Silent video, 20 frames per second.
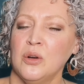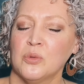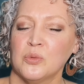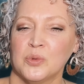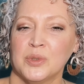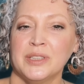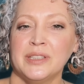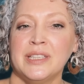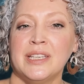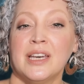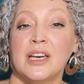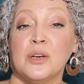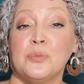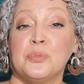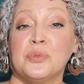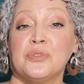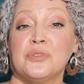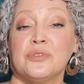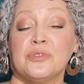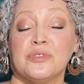Really
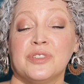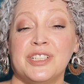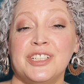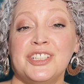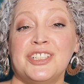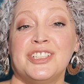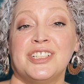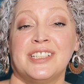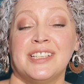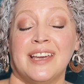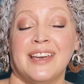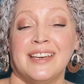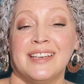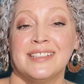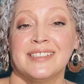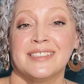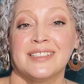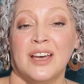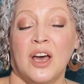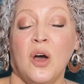
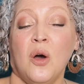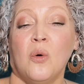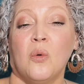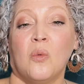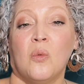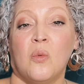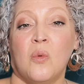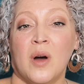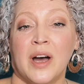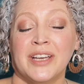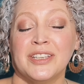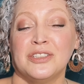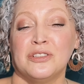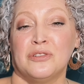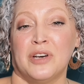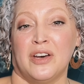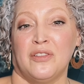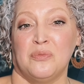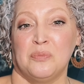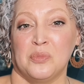appreciate what you
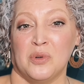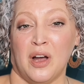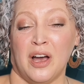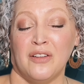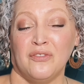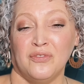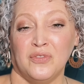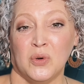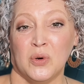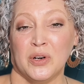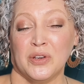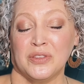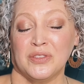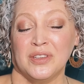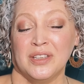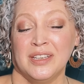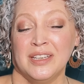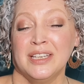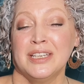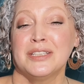have brought forth.
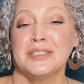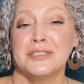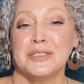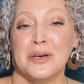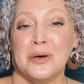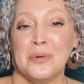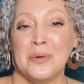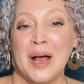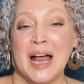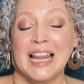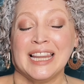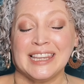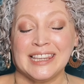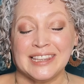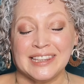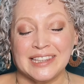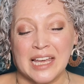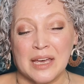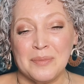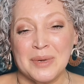So
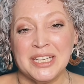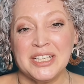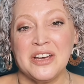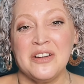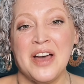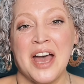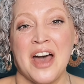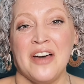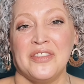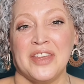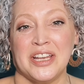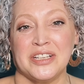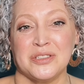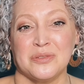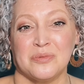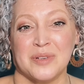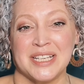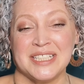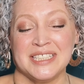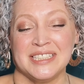let me know how
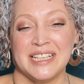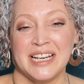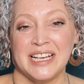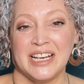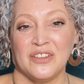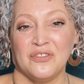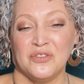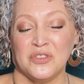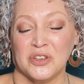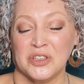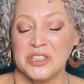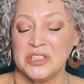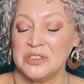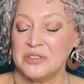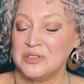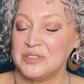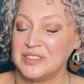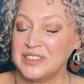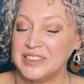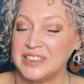that's resonating for
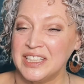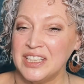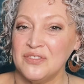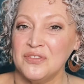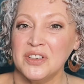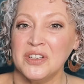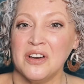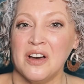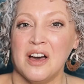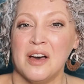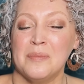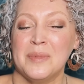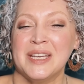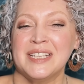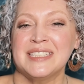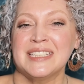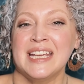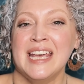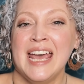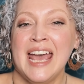you. Leave a
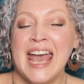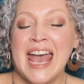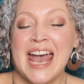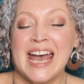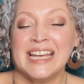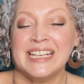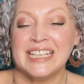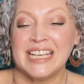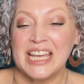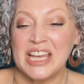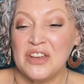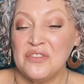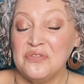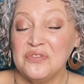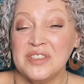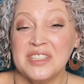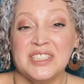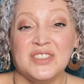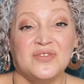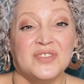comment. And if
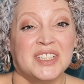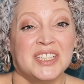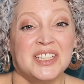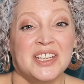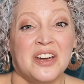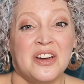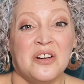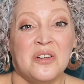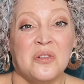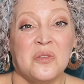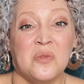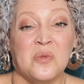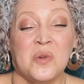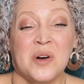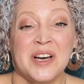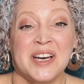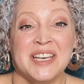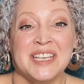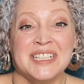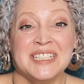this video
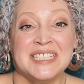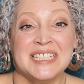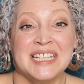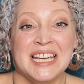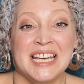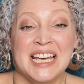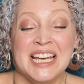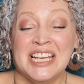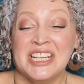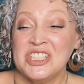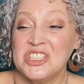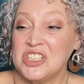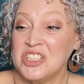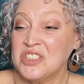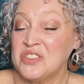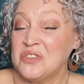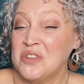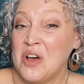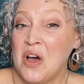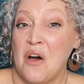was
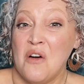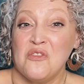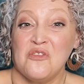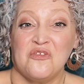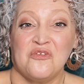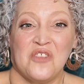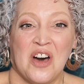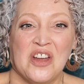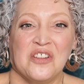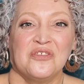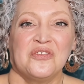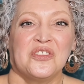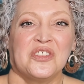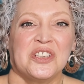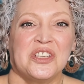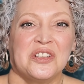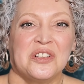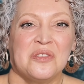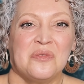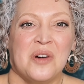just fun for
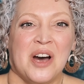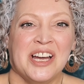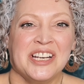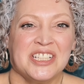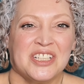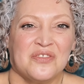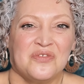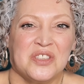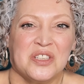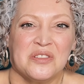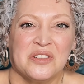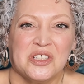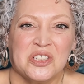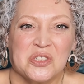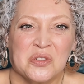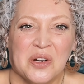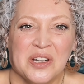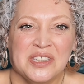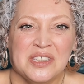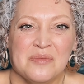you to watch, if you
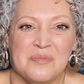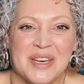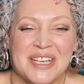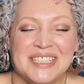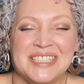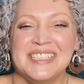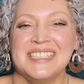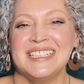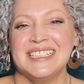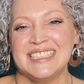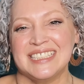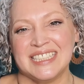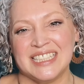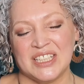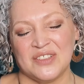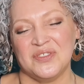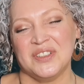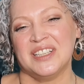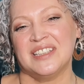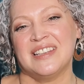enjoyed the messages,
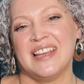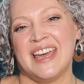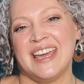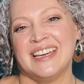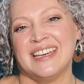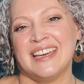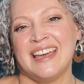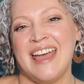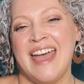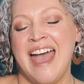give it a like.